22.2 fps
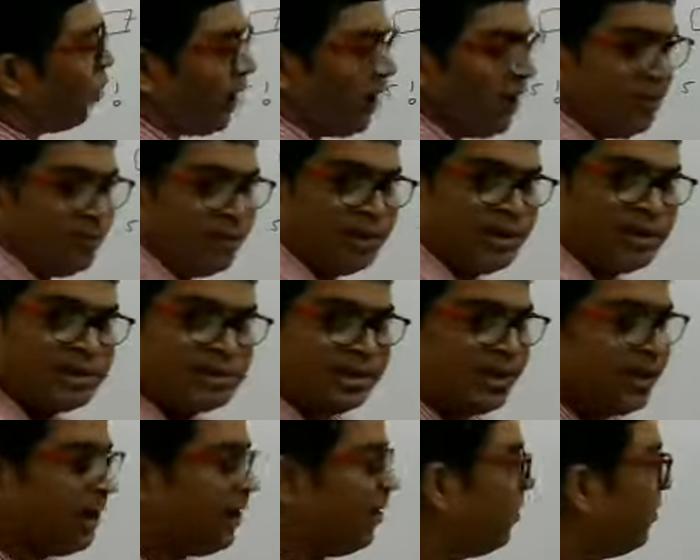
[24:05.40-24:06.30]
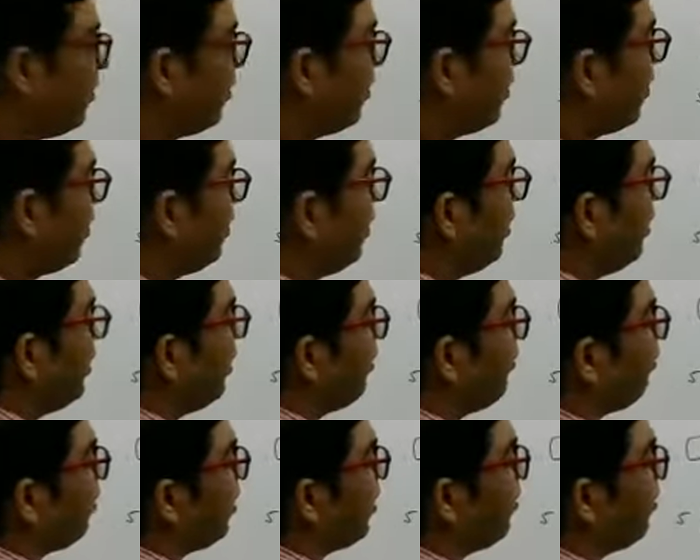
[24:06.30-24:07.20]
One number is there.
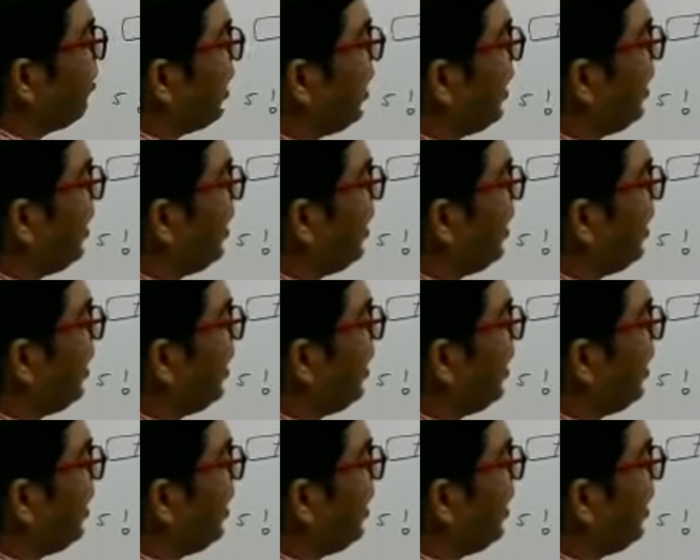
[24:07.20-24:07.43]
If I am